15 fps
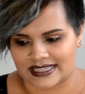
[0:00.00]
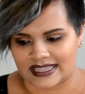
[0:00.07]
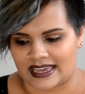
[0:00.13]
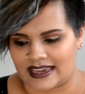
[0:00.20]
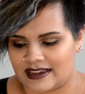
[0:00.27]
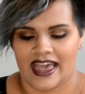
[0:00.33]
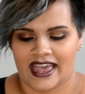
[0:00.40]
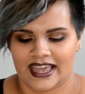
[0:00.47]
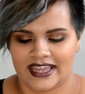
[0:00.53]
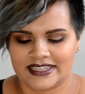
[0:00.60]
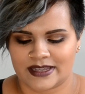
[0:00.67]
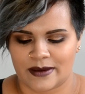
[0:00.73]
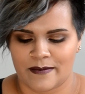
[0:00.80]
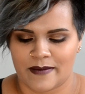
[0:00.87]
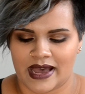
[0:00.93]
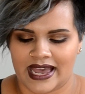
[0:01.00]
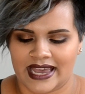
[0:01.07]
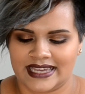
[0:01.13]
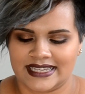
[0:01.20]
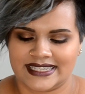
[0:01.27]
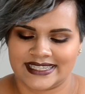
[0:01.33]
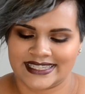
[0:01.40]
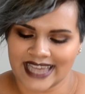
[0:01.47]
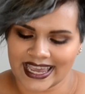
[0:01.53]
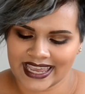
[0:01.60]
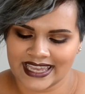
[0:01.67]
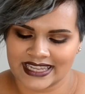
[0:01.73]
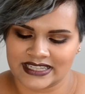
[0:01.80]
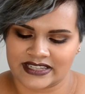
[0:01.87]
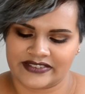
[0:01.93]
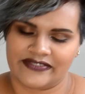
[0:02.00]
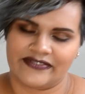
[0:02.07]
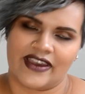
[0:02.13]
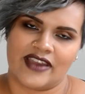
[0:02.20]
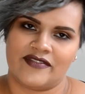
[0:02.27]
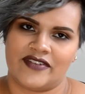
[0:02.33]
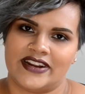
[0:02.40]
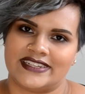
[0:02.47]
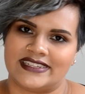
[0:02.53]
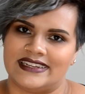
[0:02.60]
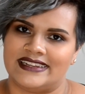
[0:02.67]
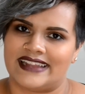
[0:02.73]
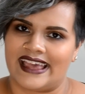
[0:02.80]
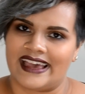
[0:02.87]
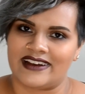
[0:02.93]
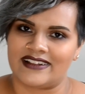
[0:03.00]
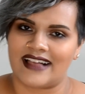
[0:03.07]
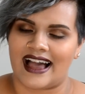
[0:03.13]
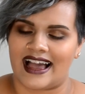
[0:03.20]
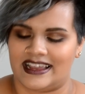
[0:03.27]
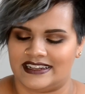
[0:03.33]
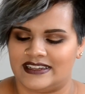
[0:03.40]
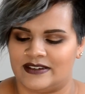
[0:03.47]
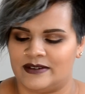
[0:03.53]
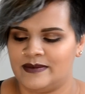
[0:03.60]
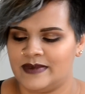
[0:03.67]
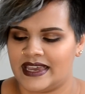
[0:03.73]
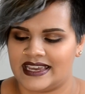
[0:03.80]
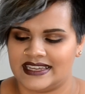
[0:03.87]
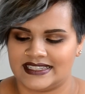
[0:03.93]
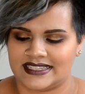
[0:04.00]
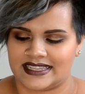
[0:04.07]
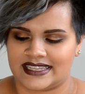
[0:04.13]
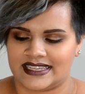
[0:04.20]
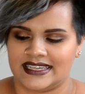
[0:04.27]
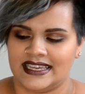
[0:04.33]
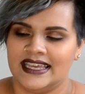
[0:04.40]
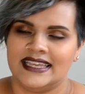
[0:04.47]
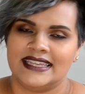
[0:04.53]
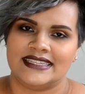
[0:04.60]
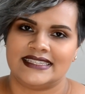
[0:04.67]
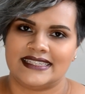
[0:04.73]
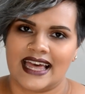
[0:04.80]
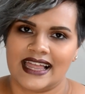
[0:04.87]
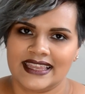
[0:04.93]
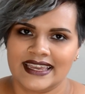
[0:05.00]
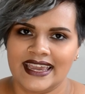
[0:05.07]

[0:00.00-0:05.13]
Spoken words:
thing. And my second favorite nail item is the Sally